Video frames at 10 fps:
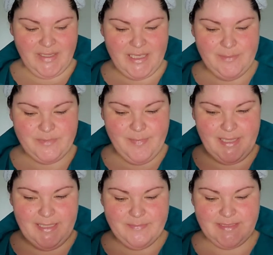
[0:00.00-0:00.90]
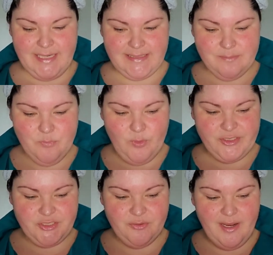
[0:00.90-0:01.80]
Keeps my lips nice and
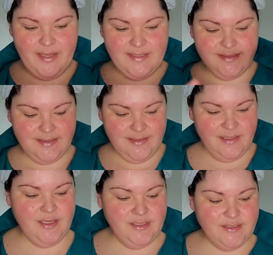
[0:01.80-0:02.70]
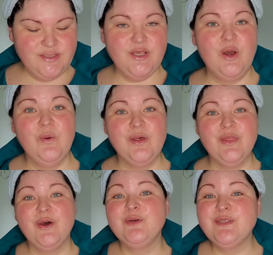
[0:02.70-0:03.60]
moisturized. So
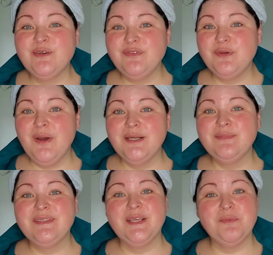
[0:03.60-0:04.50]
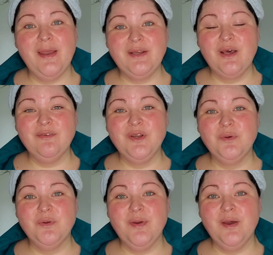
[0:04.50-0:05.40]
those are a few items that you might not have
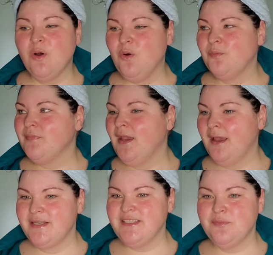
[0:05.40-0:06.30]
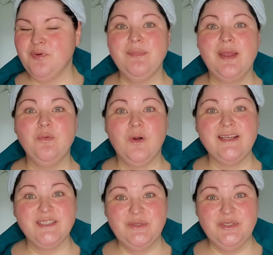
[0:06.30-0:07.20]
known about. Oh, I meant to bring my
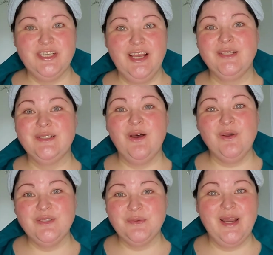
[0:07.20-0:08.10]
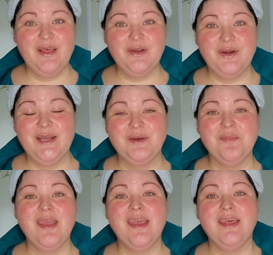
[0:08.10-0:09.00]
rescue gel is also another item